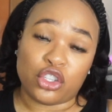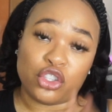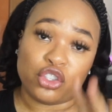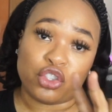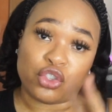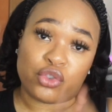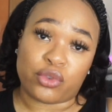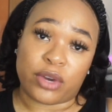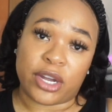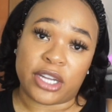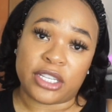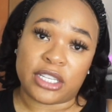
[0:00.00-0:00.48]

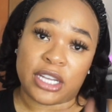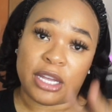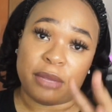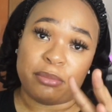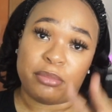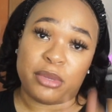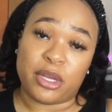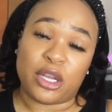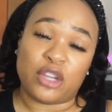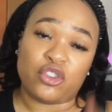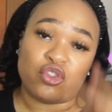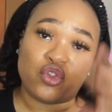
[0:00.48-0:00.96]
to write a
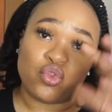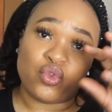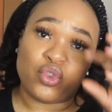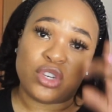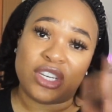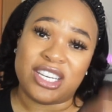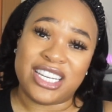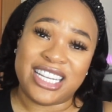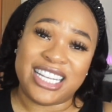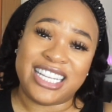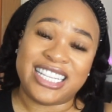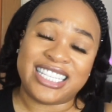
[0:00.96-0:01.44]
piece, you
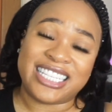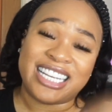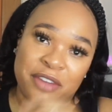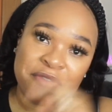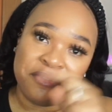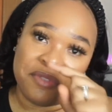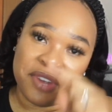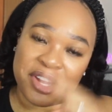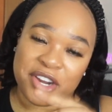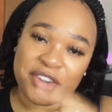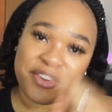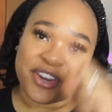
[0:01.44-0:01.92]
need
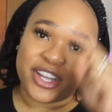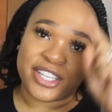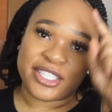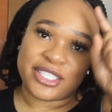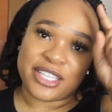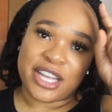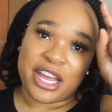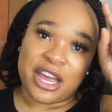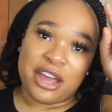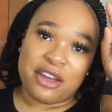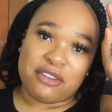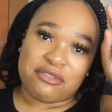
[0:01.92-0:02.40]
various
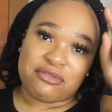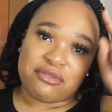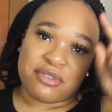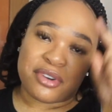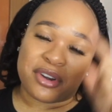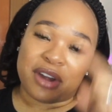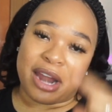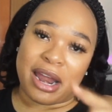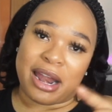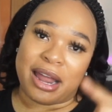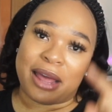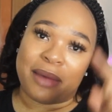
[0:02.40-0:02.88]

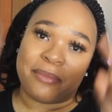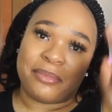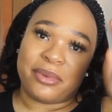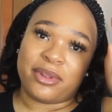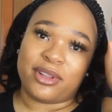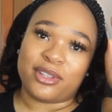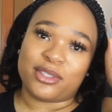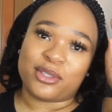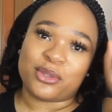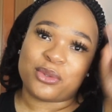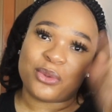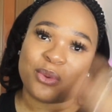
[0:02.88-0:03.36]

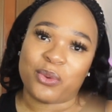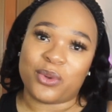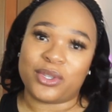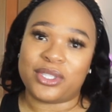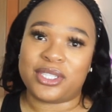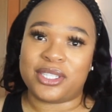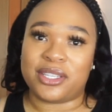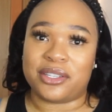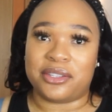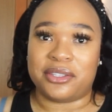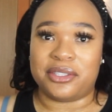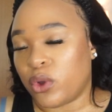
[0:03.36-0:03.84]
reliable
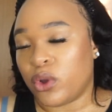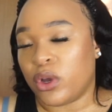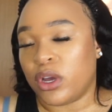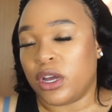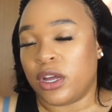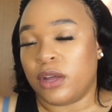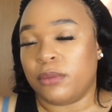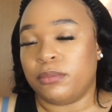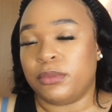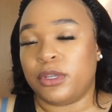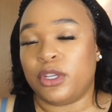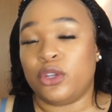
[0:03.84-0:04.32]
sources
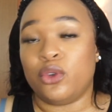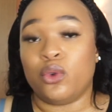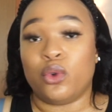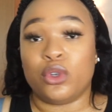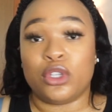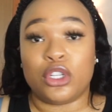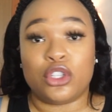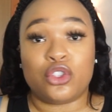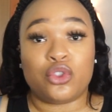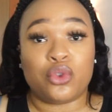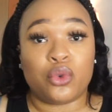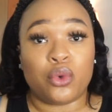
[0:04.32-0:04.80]
in
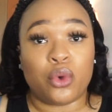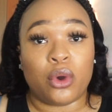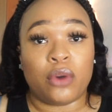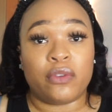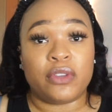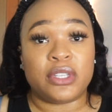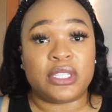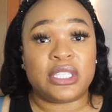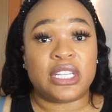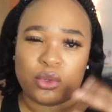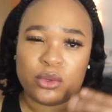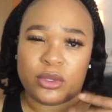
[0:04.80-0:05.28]
order to
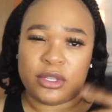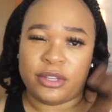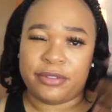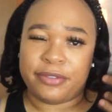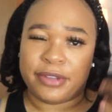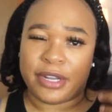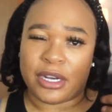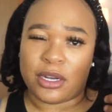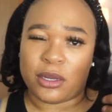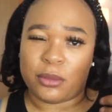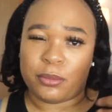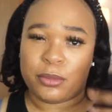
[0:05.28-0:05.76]
obviously
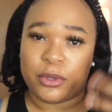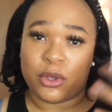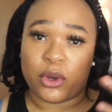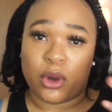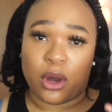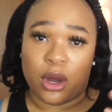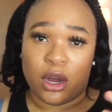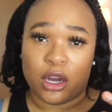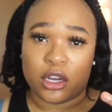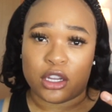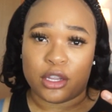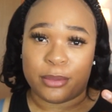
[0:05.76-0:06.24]
develop your
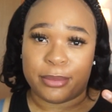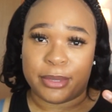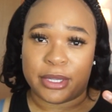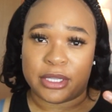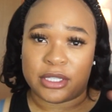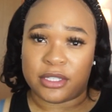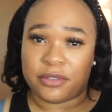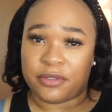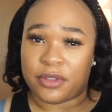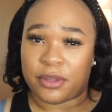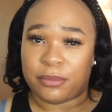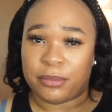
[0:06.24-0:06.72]

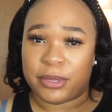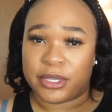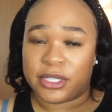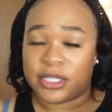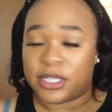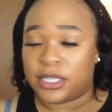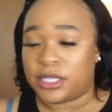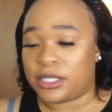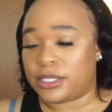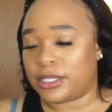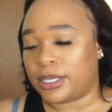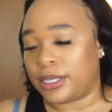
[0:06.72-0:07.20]
argument, if that makes
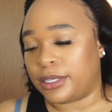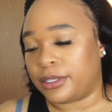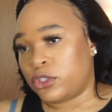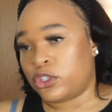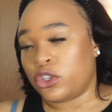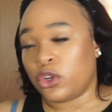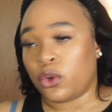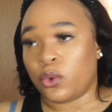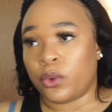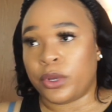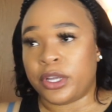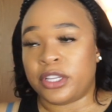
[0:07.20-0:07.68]
any sense.
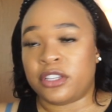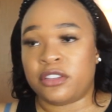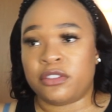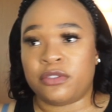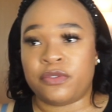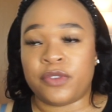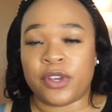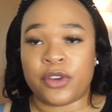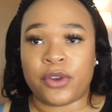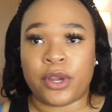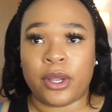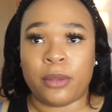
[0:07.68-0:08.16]
So it is
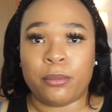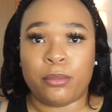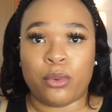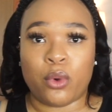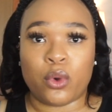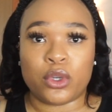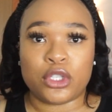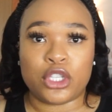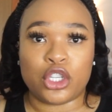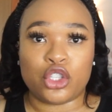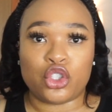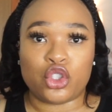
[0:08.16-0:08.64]
very
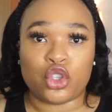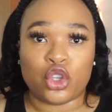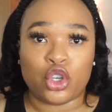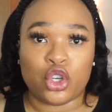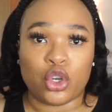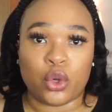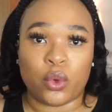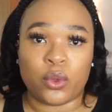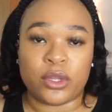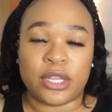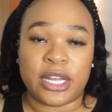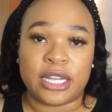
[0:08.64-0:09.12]
important to
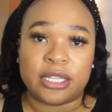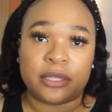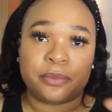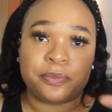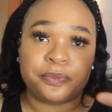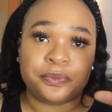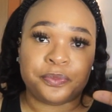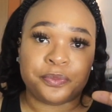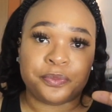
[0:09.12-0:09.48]
know that